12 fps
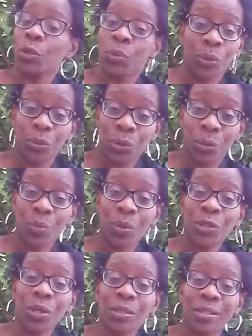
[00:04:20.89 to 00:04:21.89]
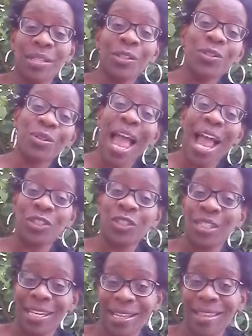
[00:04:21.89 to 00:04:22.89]
you would do until you're
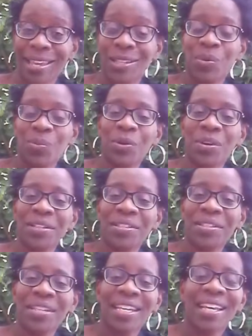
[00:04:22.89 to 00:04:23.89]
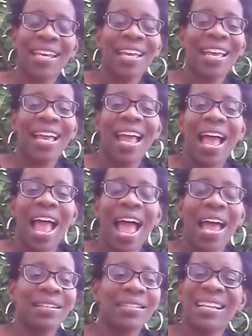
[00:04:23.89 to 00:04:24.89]
actually in that experience,
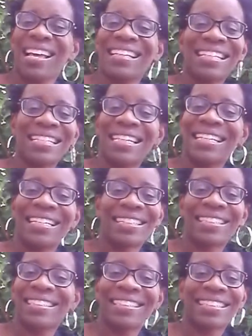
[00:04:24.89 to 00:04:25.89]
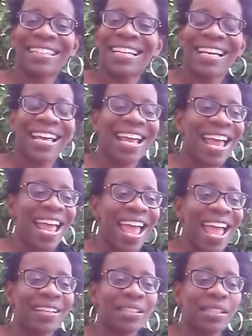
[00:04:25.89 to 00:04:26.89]
and it's not easy.
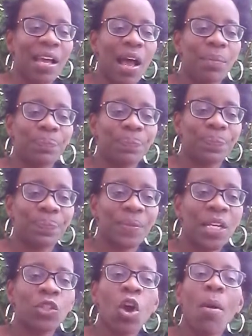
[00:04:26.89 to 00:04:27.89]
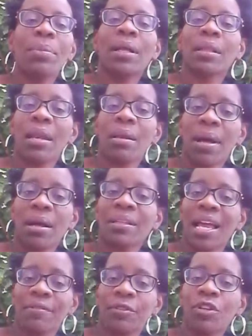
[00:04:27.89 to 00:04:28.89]
And it taught me a lot about
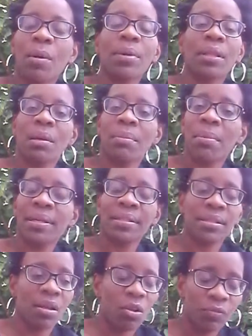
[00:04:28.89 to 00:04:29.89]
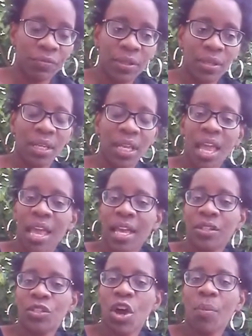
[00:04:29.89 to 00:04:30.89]
life. It taught me a lot about myself.
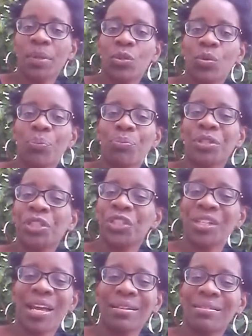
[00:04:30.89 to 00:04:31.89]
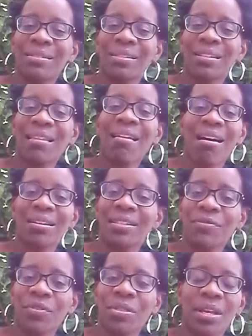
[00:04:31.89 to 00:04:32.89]
It taught me to appreciate a lot of
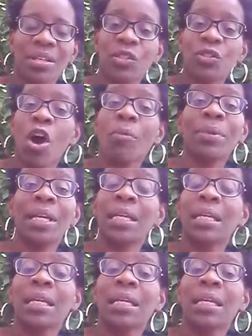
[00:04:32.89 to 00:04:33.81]
different things. It taught me